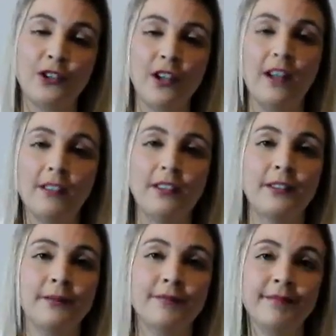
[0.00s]
child.
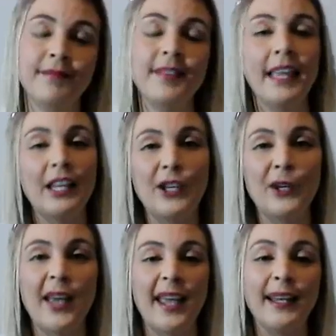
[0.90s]
Thank
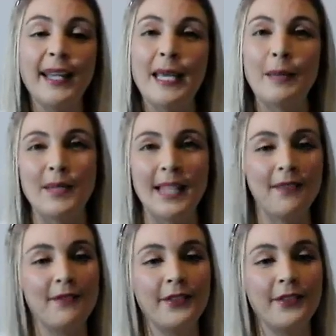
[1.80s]
you and keep safe.